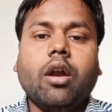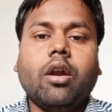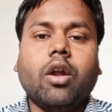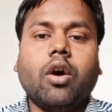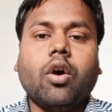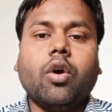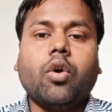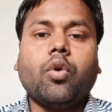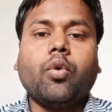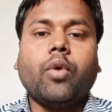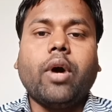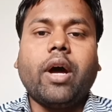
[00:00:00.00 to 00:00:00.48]

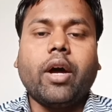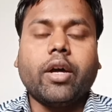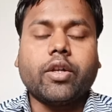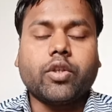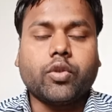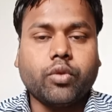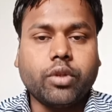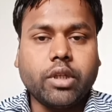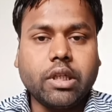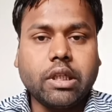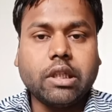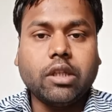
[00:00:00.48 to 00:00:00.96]
Now
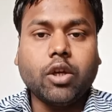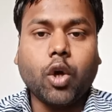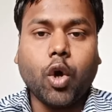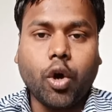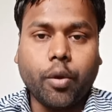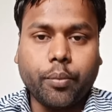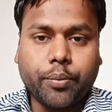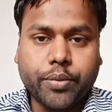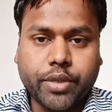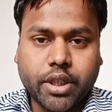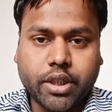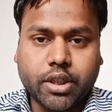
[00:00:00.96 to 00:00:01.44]
actually the
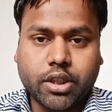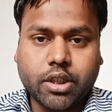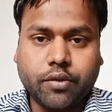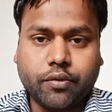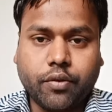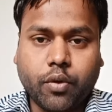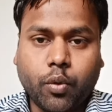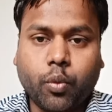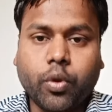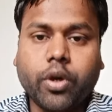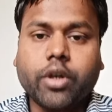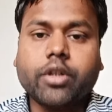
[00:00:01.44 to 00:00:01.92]

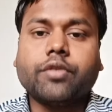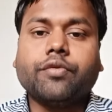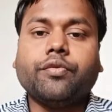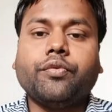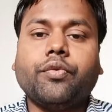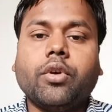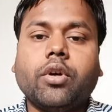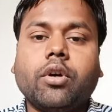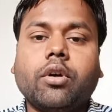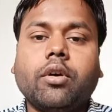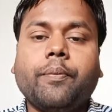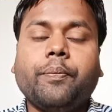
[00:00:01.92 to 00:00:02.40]
objective was
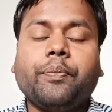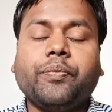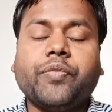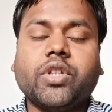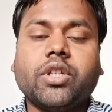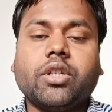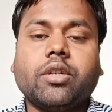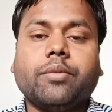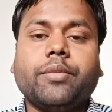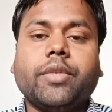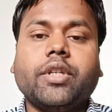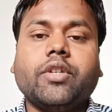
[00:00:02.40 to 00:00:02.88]
for
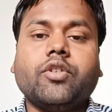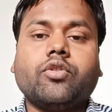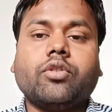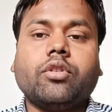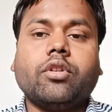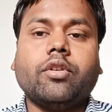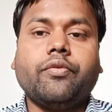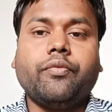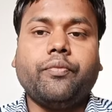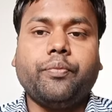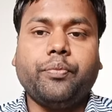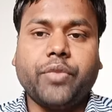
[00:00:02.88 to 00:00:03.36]

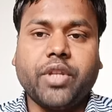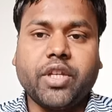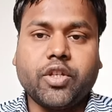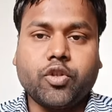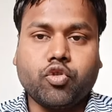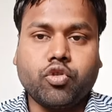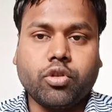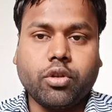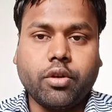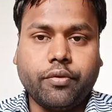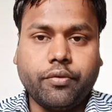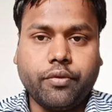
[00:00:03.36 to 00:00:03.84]
determination of
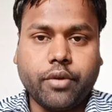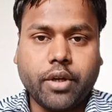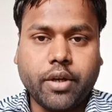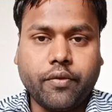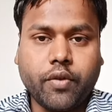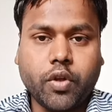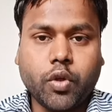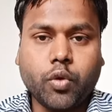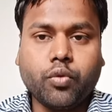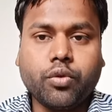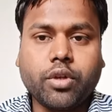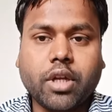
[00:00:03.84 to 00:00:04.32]
nature of
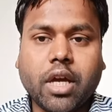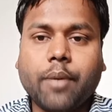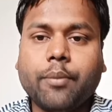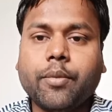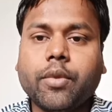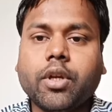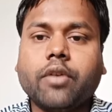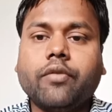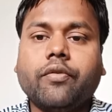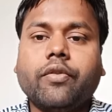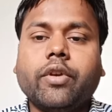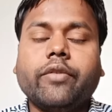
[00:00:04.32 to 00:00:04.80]
revenue,
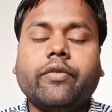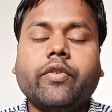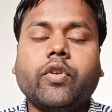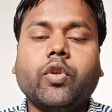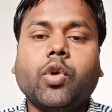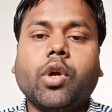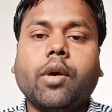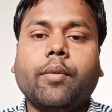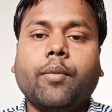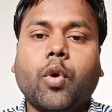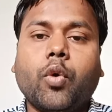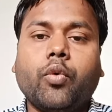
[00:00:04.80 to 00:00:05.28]
timing of
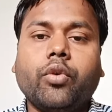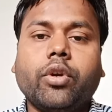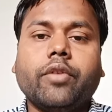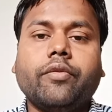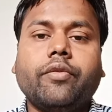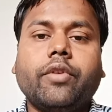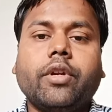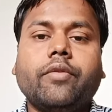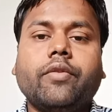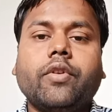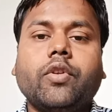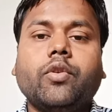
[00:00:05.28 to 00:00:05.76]
revenue, amount
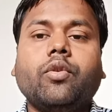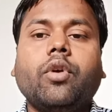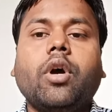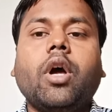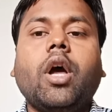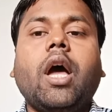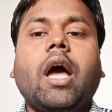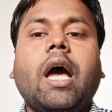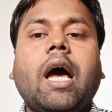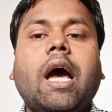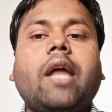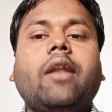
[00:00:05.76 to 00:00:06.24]
of revenue
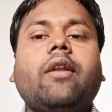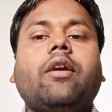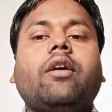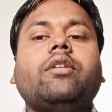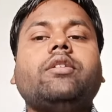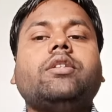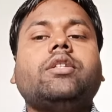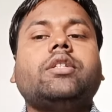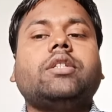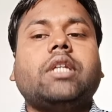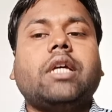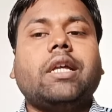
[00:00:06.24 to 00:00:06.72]
and
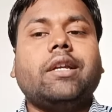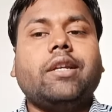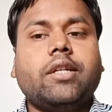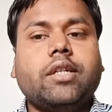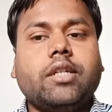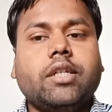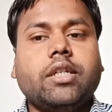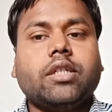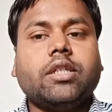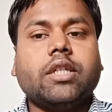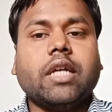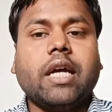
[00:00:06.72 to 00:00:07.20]

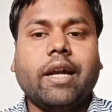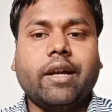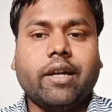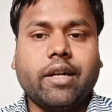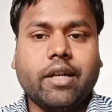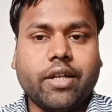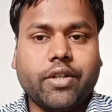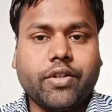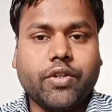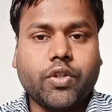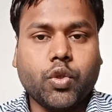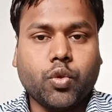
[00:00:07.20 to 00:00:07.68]
uncertainties
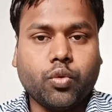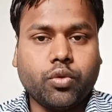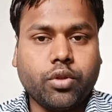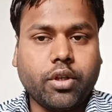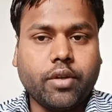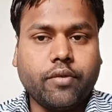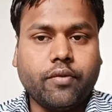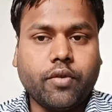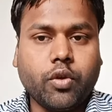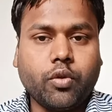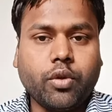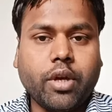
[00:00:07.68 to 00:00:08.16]
attached to
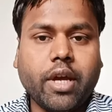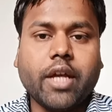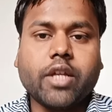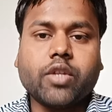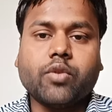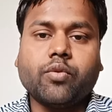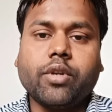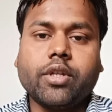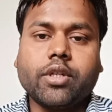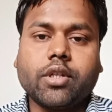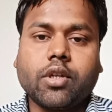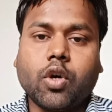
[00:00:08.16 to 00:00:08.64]
the revenue,
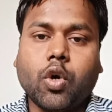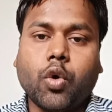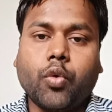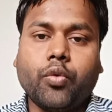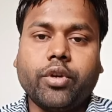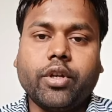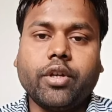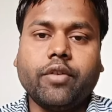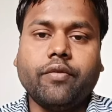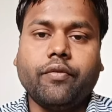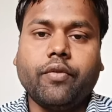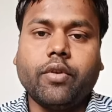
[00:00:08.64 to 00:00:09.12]
as well as
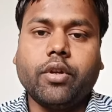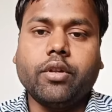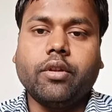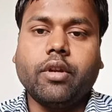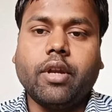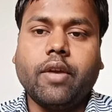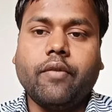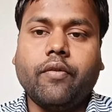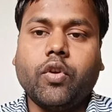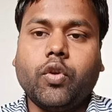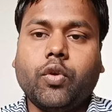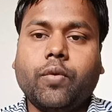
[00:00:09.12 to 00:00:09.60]
accounting for
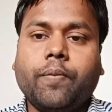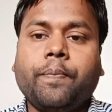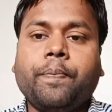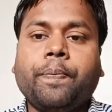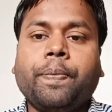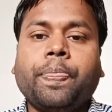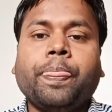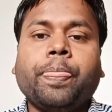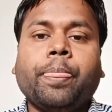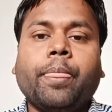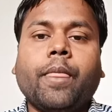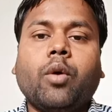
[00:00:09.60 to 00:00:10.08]
the revenue.
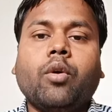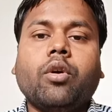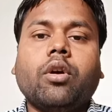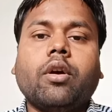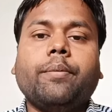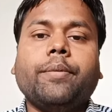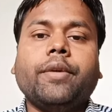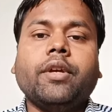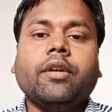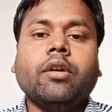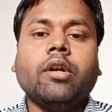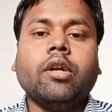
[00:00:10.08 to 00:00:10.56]
Now
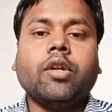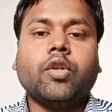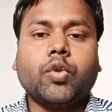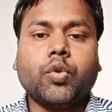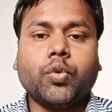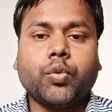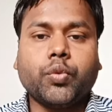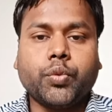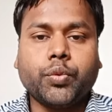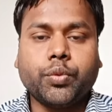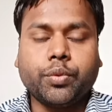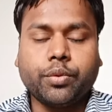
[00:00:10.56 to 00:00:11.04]
coming
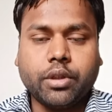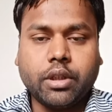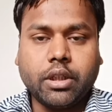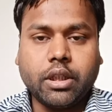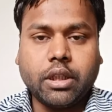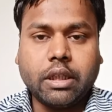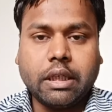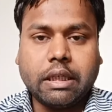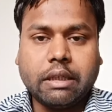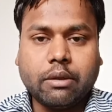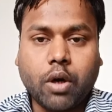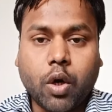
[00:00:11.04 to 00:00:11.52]
to
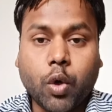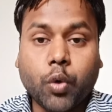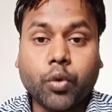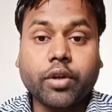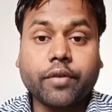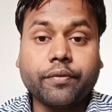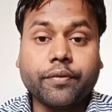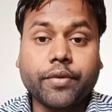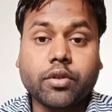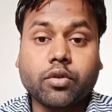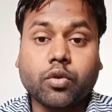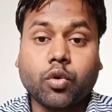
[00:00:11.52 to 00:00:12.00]
the
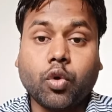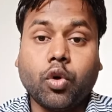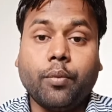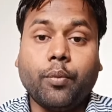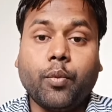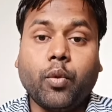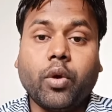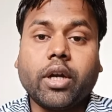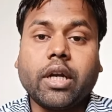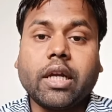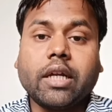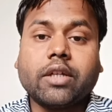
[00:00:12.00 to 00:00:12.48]
out of
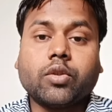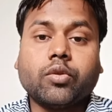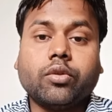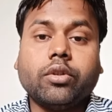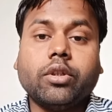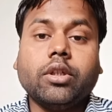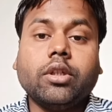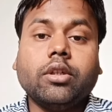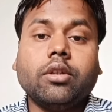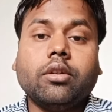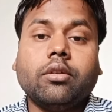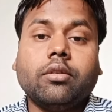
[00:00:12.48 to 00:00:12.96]
scope, what
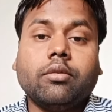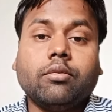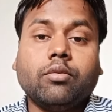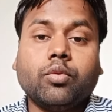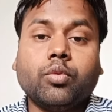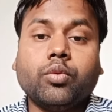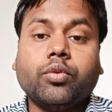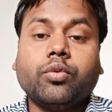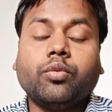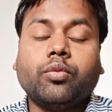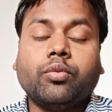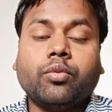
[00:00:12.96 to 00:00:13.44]
actually
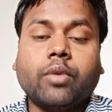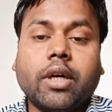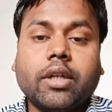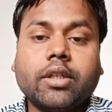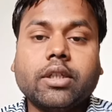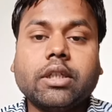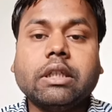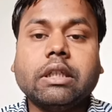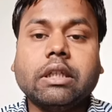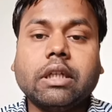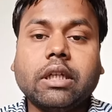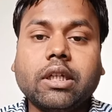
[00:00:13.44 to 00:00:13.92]

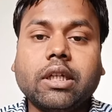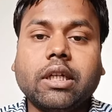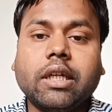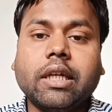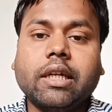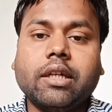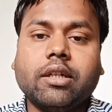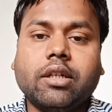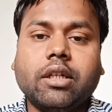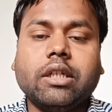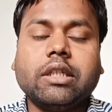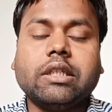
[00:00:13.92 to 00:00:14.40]
is not
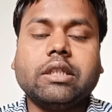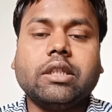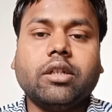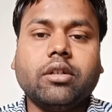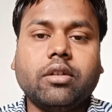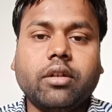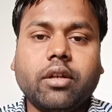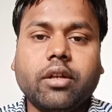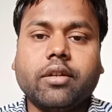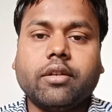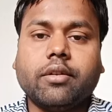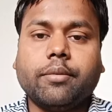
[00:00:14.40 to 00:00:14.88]
dealt
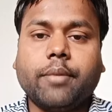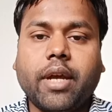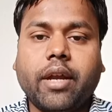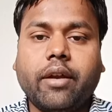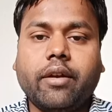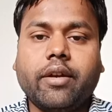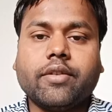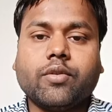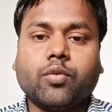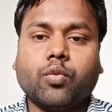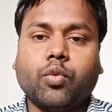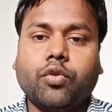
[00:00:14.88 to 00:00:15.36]
by
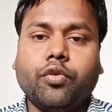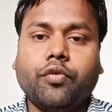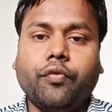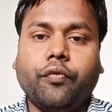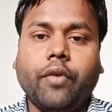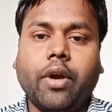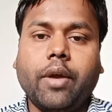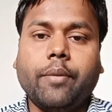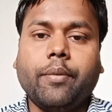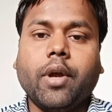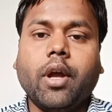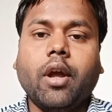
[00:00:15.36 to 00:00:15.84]
INDAS
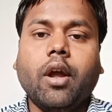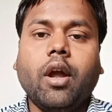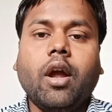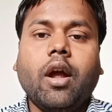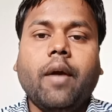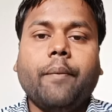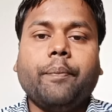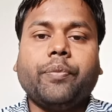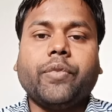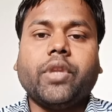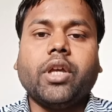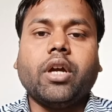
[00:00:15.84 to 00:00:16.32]

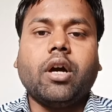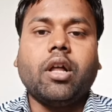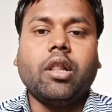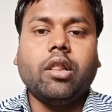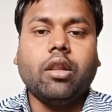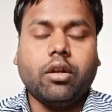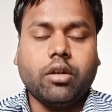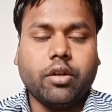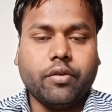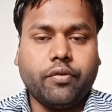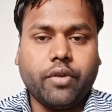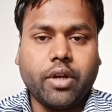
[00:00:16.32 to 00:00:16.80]
115. There are
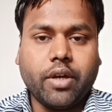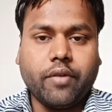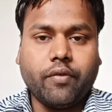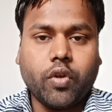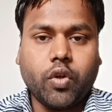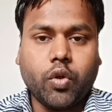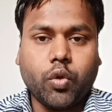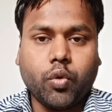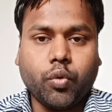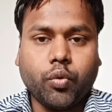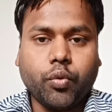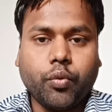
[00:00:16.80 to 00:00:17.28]
a lot of
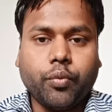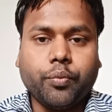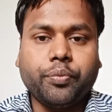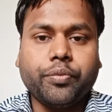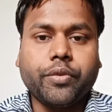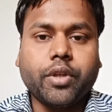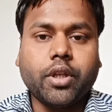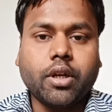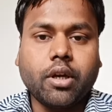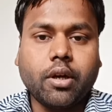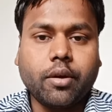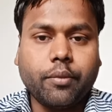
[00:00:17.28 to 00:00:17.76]
revenue.
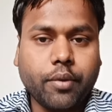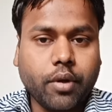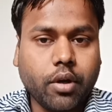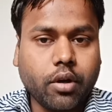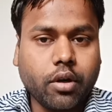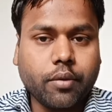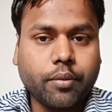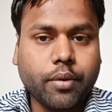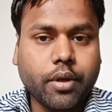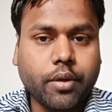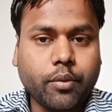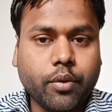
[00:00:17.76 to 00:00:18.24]

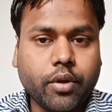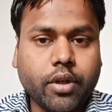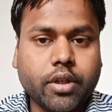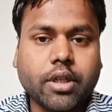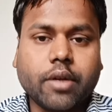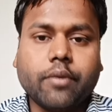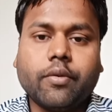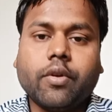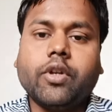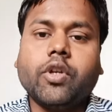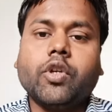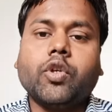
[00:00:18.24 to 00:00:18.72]

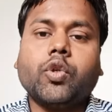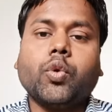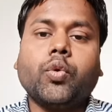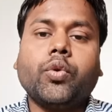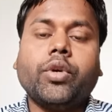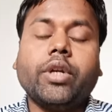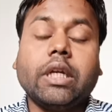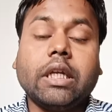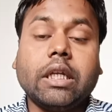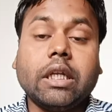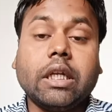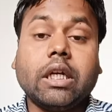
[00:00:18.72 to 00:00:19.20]
As I already
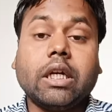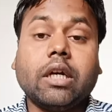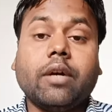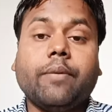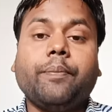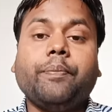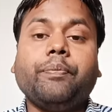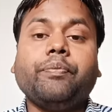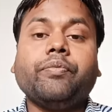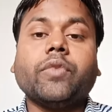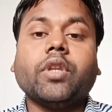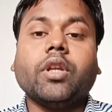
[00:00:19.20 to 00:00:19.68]
told,
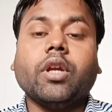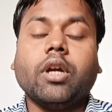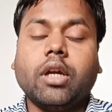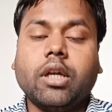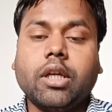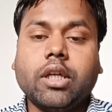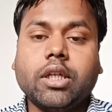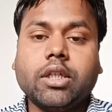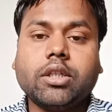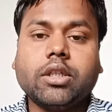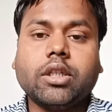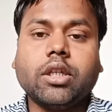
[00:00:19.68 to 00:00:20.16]
income
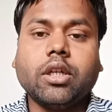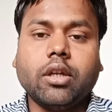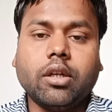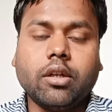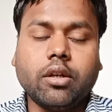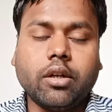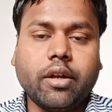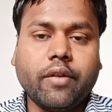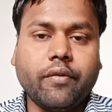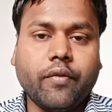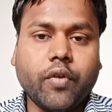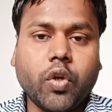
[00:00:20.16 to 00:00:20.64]
is
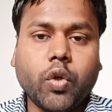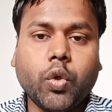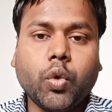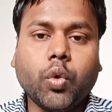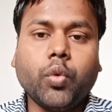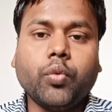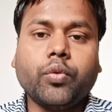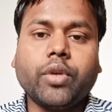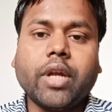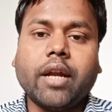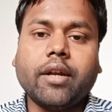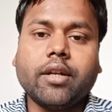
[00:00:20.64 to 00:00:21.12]

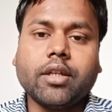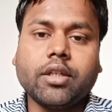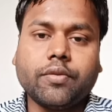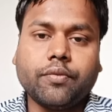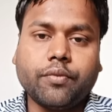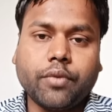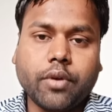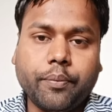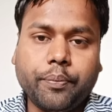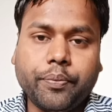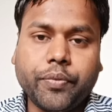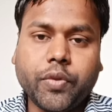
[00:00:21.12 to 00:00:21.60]
revenue that
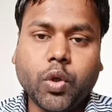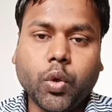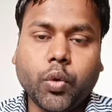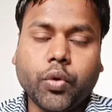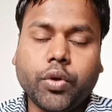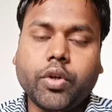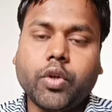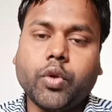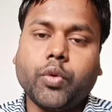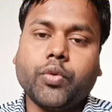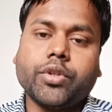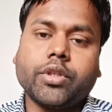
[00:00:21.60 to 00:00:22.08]
is from the
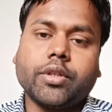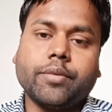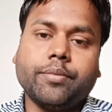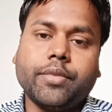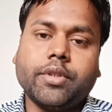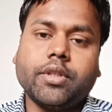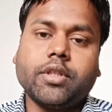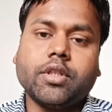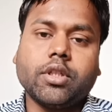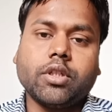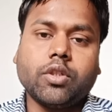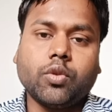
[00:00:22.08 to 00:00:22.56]
ordinary course
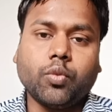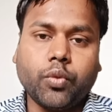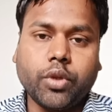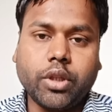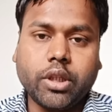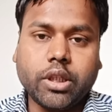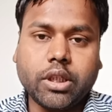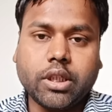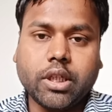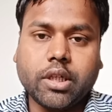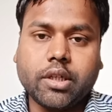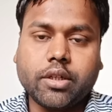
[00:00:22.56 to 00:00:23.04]
of business is
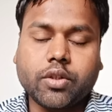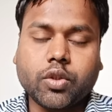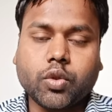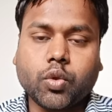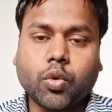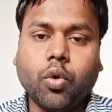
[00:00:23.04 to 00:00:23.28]
only dealt.